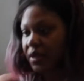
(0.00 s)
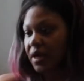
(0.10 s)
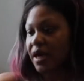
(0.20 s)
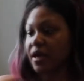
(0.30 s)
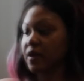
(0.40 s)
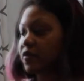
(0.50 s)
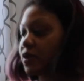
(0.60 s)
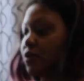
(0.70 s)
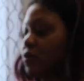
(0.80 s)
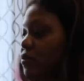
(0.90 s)
I have to
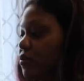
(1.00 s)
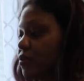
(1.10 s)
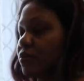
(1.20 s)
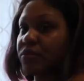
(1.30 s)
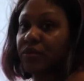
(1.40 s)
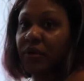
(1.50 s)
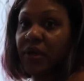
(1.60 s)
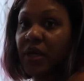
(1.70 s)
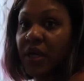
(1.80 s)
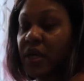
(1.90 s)
go through
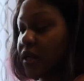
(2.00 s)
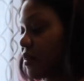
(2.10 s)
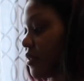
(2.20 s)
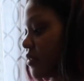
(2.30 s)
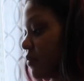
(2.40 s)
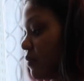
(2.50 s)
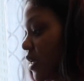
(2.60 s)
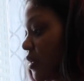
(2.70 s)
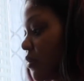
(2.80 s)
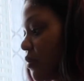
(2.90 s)
this
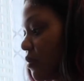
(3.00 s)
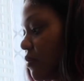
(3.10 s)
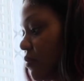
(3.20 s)
mail